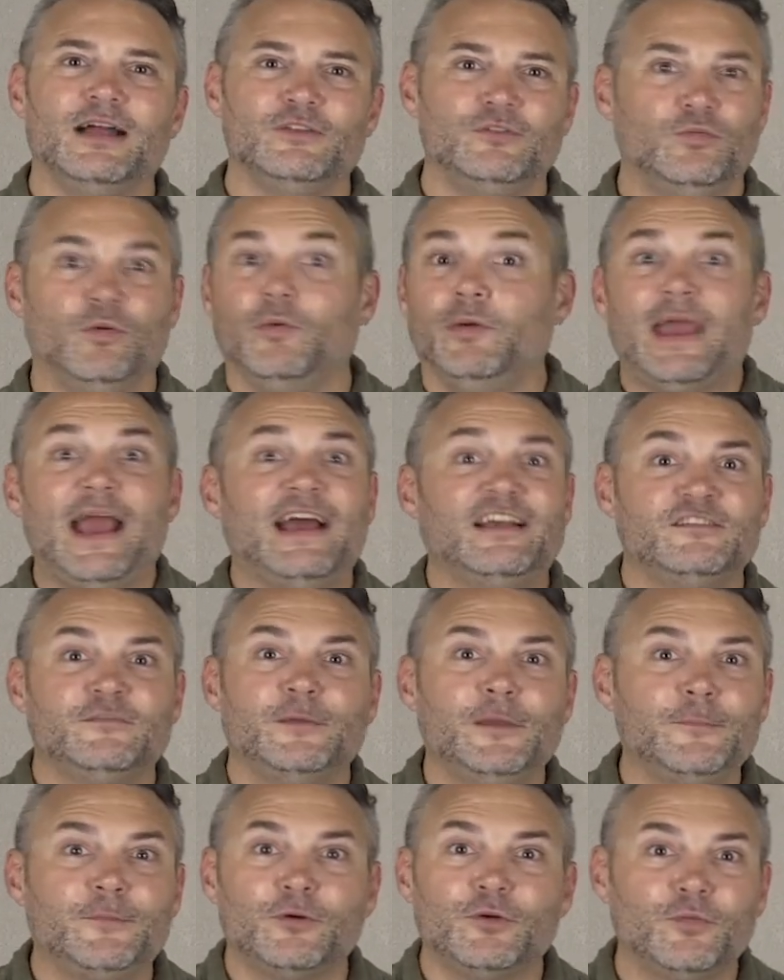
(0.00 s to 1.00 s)
Will we ask
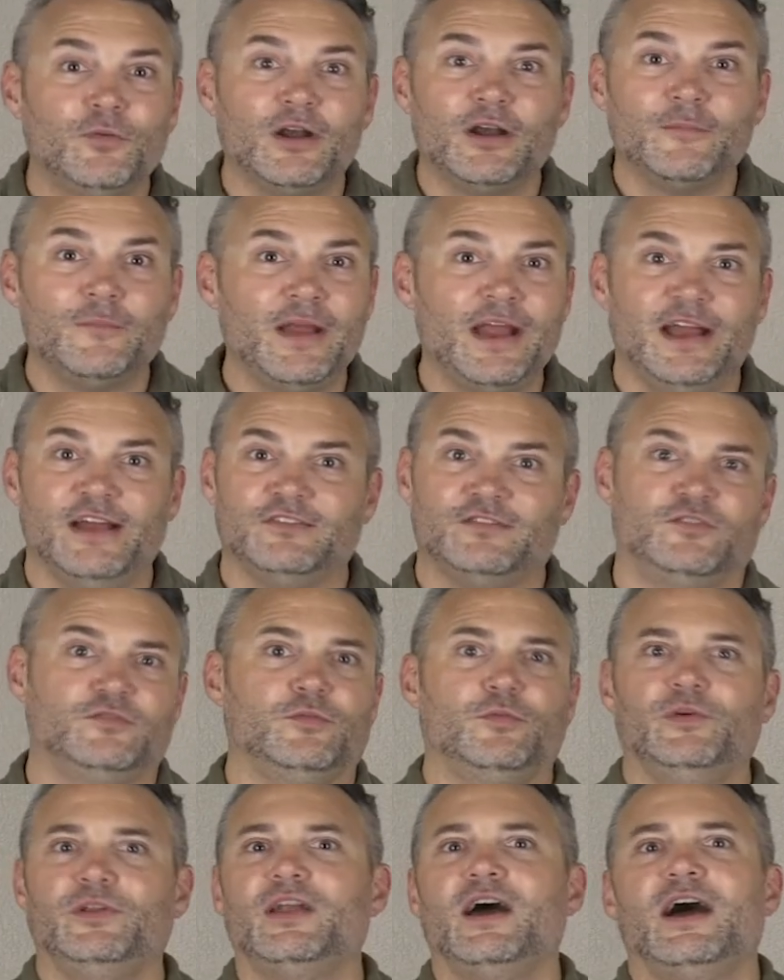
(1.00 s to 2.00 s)
people to wear masks?
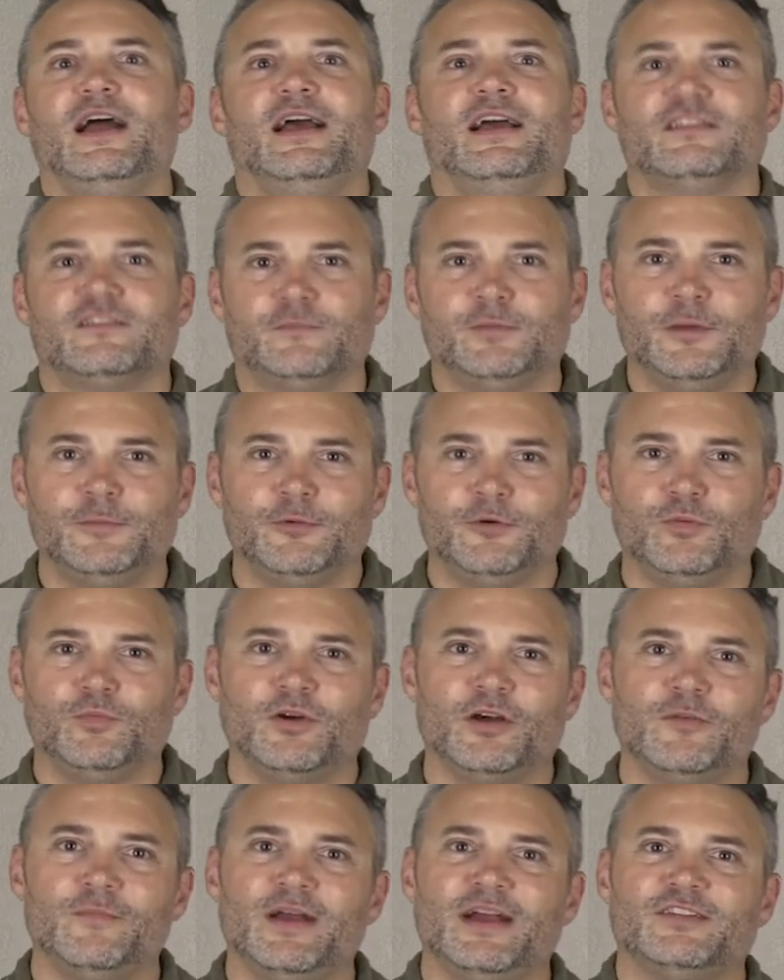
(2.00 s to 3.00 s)
Will we not ask people to
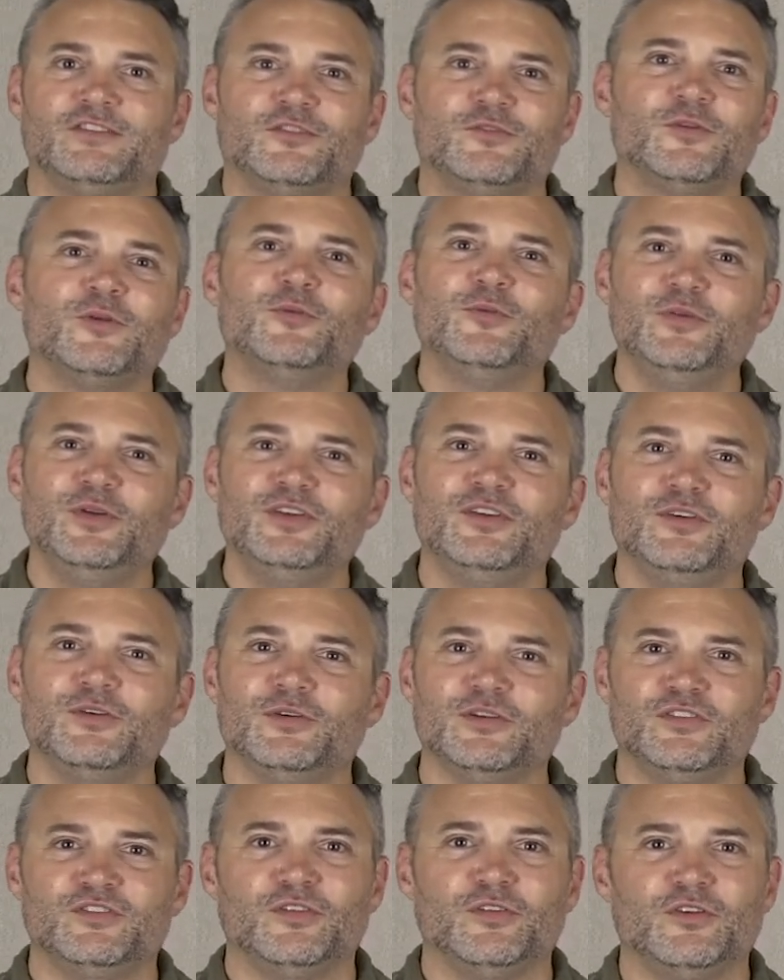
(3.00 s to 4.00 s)
wear masks? What will we
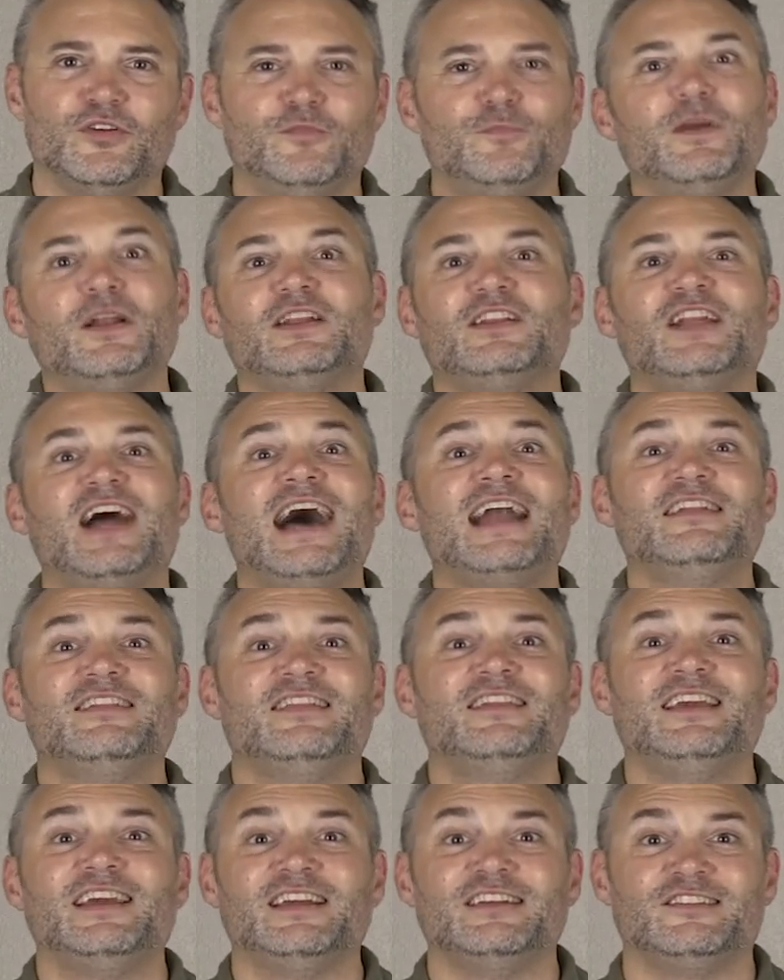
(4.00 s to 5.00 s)
do? And so there's been a lot of
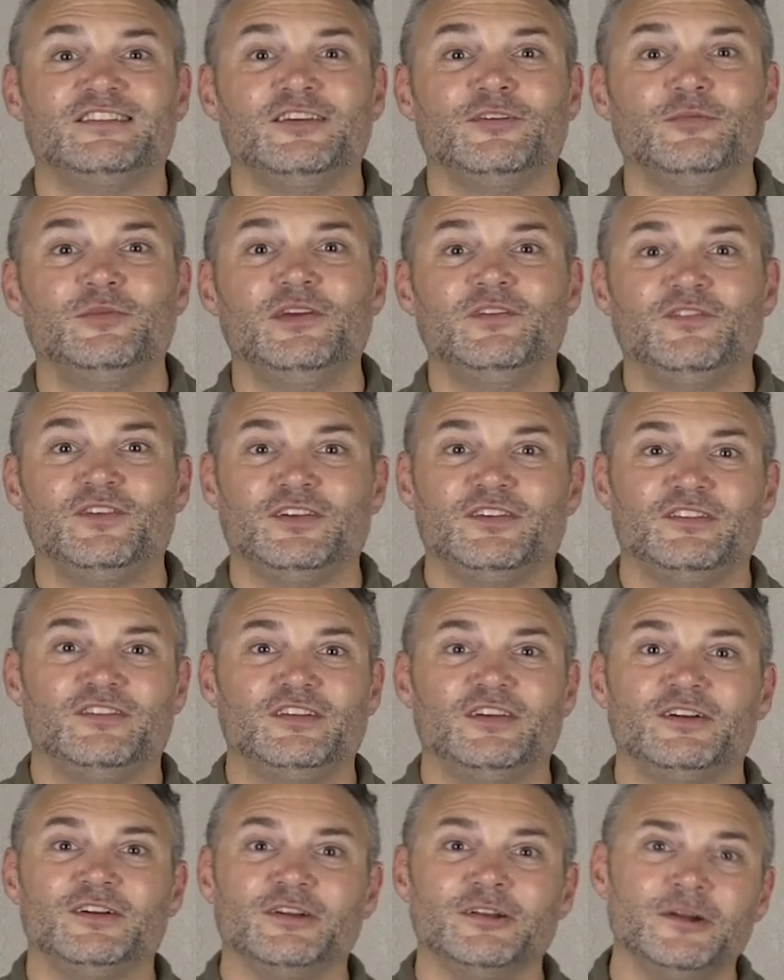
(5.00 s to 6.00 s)
things that we've
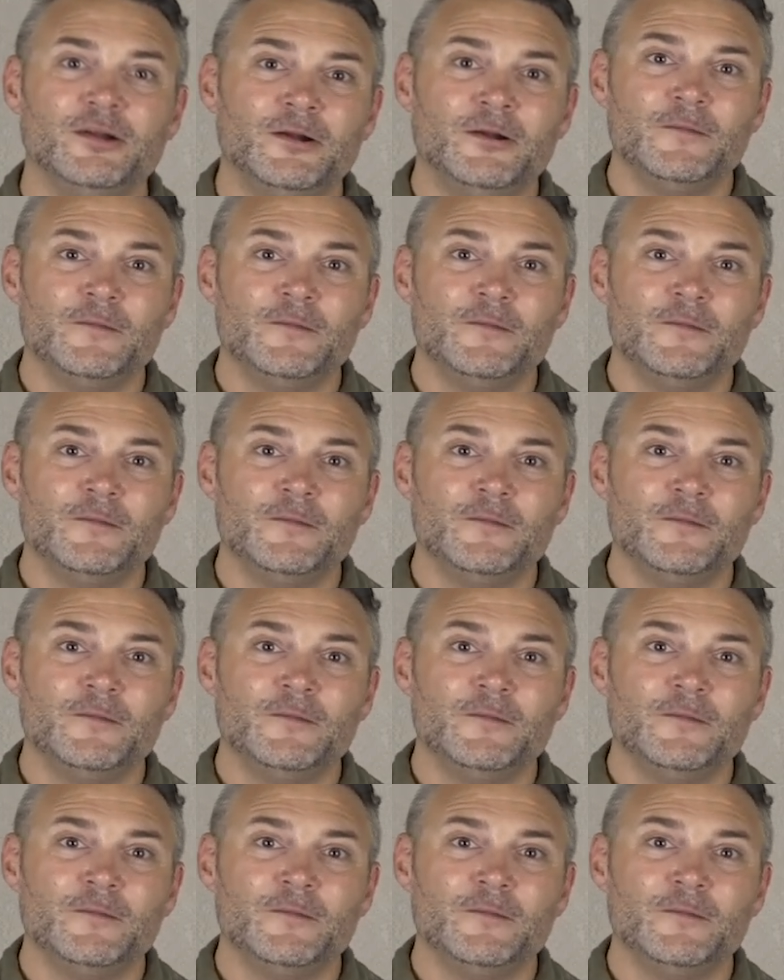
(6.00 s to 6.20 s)
considered.